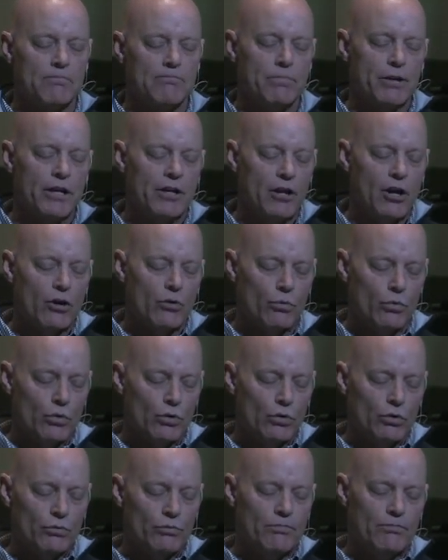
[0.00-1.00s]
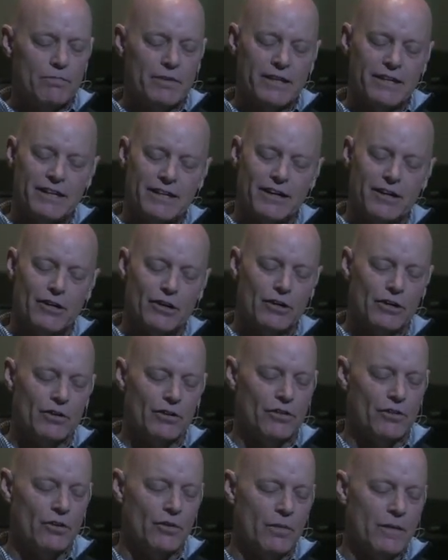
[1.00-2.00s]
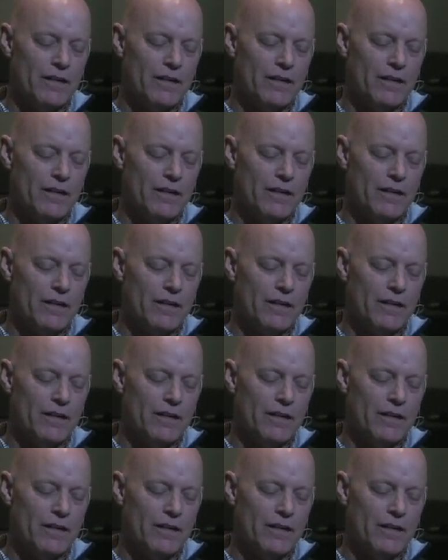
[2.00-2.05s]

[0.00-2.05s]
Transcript: But in our world, in our the,